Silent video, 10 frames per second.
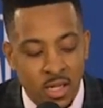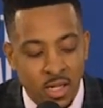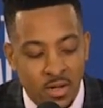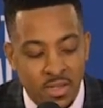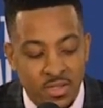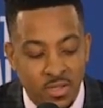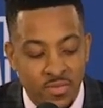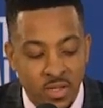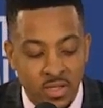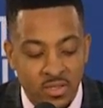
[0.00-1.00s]
you know, they took
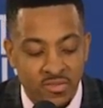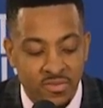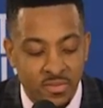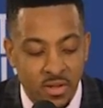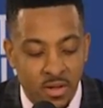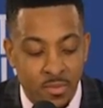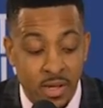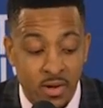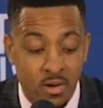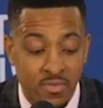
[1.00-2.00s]
advantage of uh,
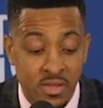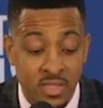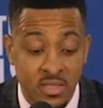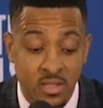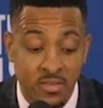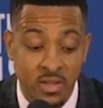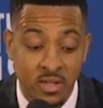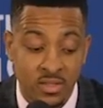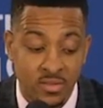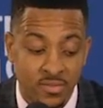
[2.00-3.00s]
bad offense. They took
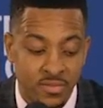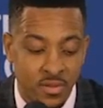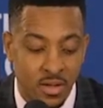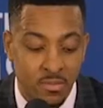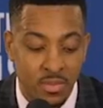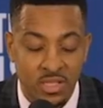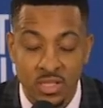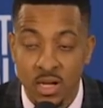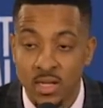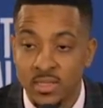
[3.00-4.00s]
advantage of uh, missed
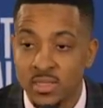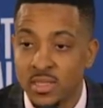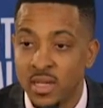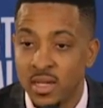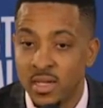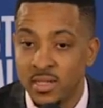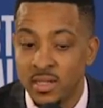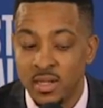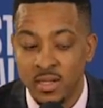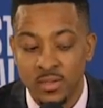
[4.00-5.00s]
shots. And
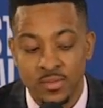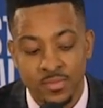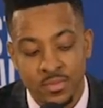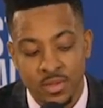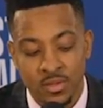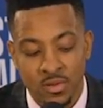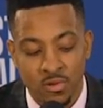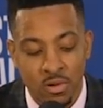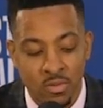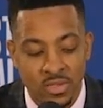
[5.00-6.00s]
uh, the third
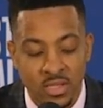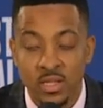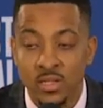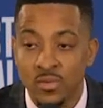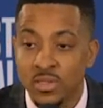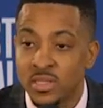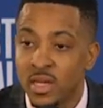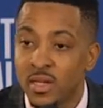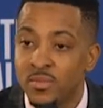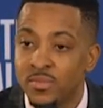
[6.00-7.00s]
quarter was a killer once
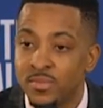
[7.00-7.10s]
again.